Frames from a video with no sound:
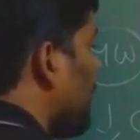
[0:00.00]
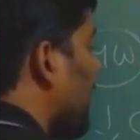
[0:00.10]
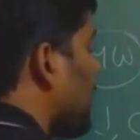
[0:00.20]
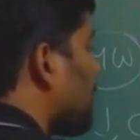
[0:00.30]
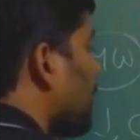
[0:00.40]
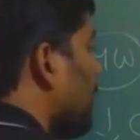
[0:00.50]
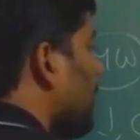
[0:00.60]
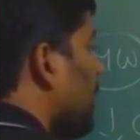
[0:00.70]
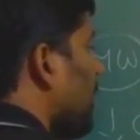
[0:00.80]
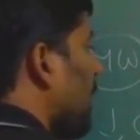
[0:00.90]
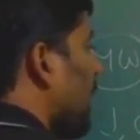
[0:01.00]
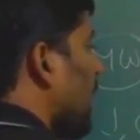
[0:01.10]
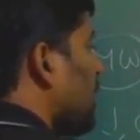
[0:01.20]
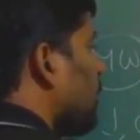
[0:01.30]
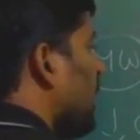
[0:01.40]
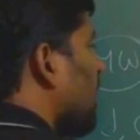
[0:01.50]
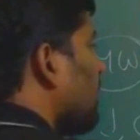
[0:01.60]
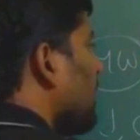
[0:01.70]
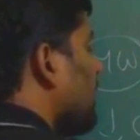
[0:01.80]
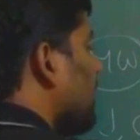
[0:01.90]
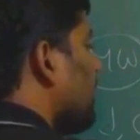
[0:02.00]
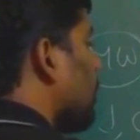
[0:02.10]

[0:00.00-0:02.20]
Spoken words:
inactive, as well as it is